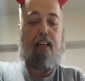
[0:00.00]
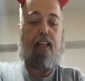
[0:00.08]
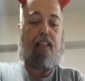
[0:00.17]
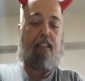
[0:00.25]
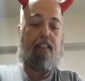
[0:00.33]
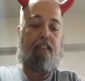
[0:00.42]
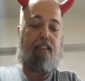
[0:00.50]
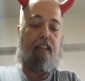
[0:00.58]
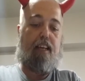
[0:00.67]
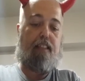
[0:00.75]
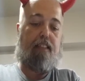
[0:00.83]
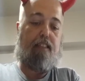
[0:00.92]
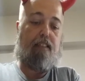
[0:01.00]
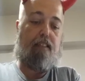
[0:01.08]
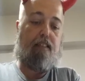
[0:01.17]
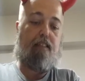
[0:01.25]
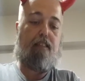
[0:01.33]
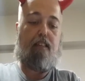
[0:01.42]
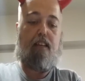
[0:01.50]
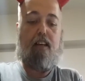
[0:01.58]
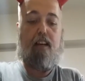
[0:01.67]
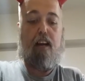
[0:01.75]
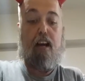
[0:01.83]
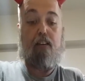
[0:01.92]
onions that
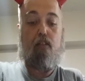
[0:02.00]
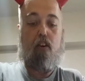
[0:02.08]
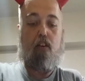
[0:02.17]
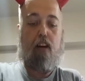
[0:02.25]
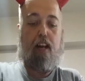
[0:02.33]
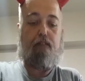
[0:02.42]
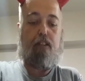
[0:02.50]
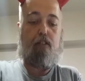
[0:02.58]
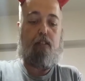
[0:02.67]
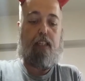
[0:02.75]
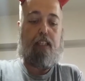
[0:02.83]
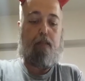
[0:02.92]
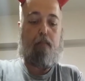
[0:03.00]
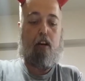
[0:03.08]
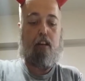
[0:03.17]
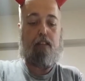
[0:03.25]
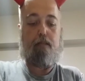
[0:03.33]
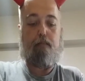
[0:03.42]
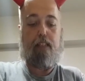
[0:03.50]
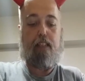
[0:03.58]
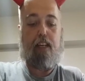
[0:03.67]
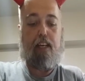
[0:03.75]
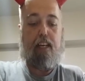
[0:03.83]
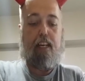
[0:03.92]
I no longer have to do kitten paws. But
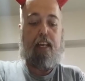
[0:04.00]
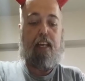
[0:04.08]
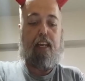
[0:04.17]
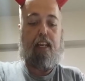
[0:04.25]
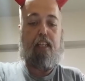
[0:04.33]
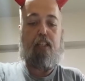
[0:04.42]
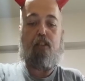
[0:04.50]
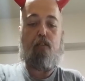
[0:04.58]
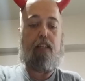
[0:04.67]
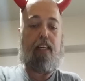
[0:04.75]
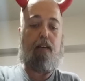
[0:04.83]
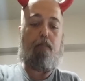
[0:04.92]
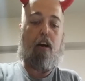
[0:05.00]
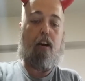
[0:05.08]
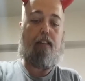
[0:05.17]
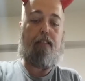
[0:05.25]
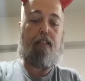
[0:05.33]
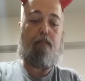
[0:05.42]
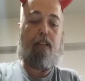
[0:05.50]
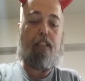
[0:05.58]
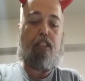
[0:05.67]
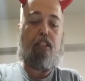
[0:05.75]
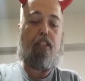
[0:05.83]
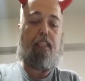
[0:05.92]
do kitten paws as
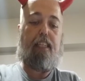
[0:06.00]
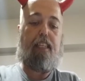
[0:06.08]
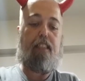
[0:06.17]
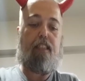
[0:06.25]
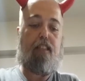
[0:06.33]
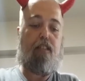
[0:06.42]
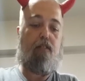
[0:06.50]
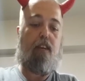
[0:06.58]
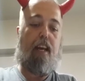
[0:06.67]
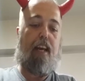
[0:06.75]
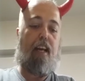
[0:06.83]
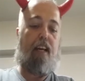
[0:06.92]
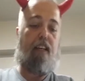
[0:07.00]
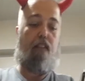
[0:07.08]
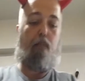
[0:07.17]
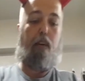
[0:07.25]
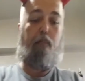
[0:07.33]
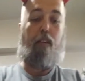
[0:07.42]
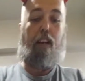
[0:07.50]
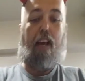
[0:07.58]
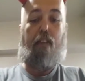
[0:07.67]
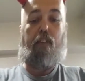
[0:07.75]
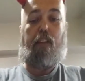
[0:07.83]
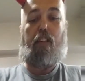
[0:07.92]
much as you need to, and if people
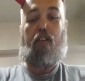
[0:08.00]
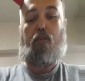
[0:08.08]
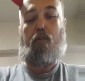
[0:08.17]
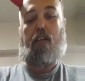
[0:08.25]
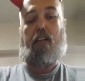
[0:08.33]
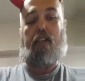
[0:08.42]
laugh at you,